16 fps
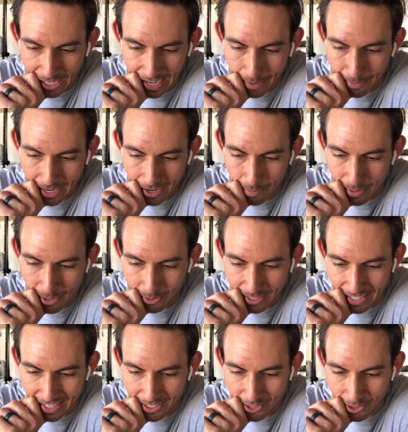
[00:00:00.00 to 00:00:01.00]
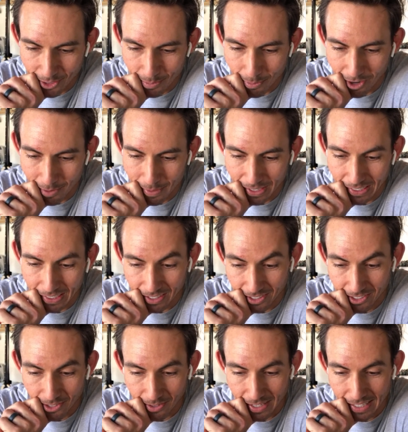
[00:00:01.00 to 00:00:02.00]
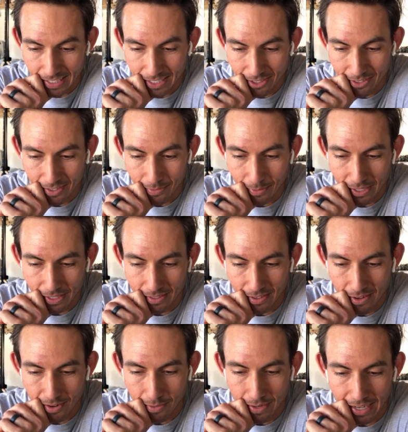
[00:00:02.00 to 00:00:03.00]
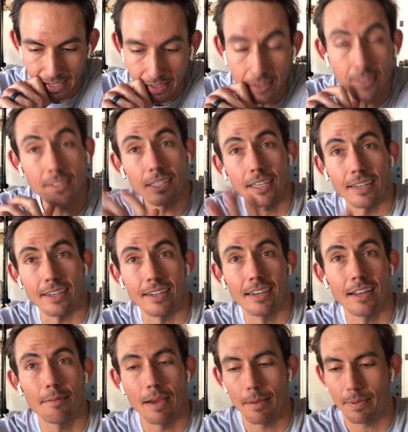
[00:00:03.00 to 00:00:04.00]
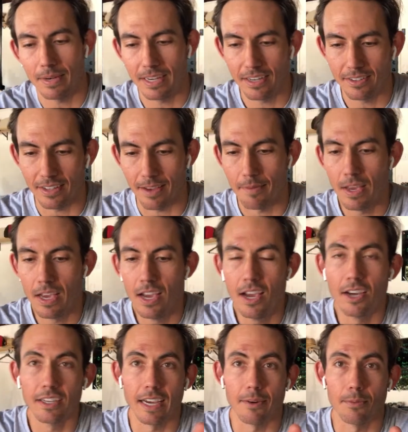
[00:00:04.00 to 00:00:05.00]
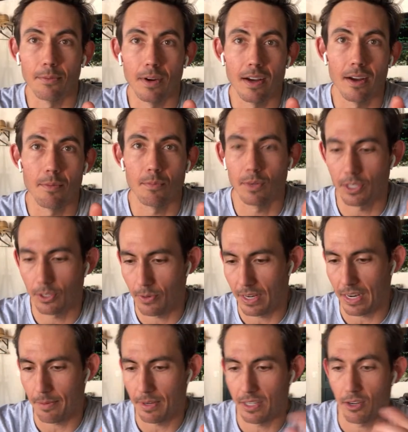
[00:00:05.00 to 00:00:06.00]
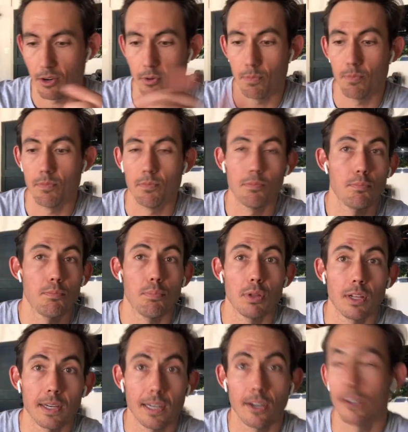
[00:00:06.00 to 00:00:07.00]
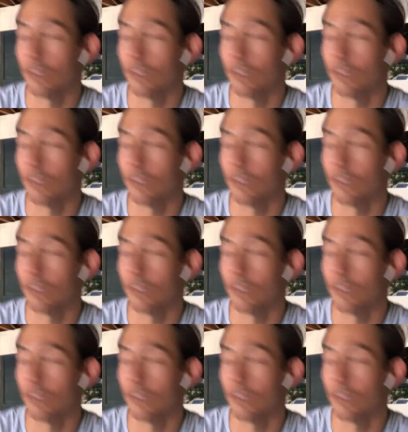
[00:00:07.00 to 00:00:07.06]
cab, kettlebell is easier than barbell and also easier than with no weight. Oh, good. I'm happy to hear that. Okay, really quick, I'm going to go plug